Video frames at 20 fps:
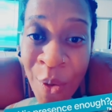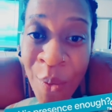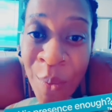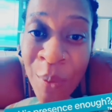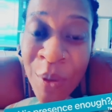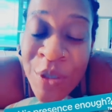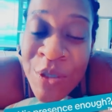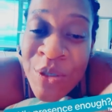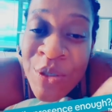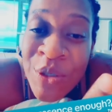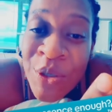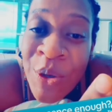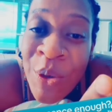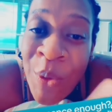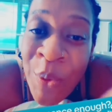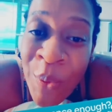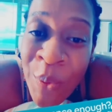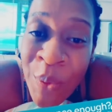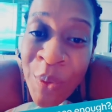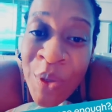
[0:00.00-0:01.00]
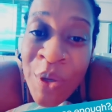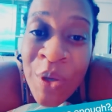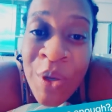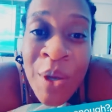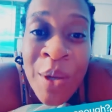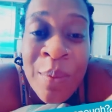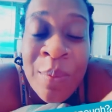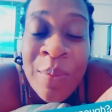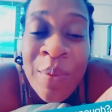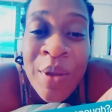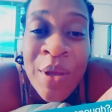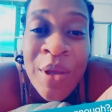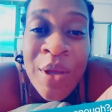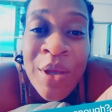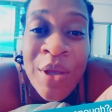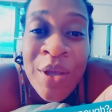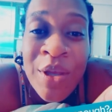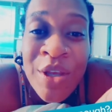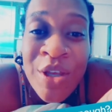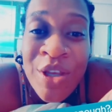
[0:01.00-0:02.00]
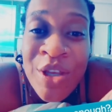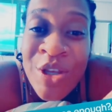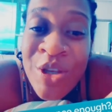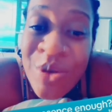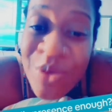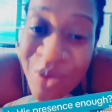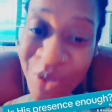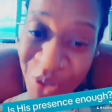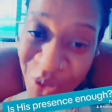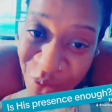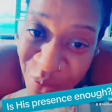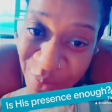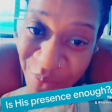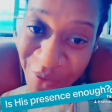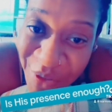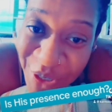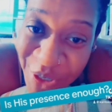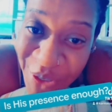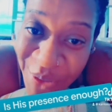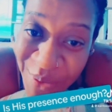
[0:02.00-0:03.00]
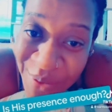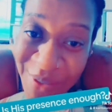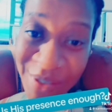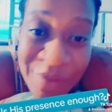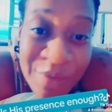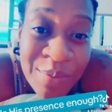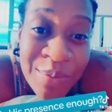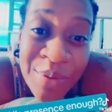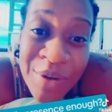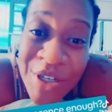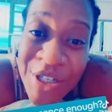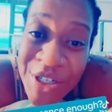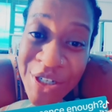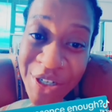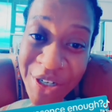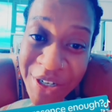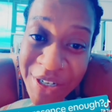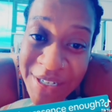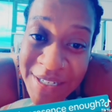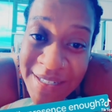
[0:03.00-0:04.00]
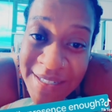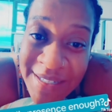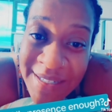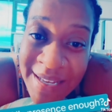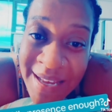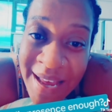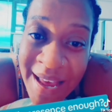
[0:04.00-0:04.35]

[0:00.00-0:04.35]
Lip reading: was to go look up YouTube videos of preachers.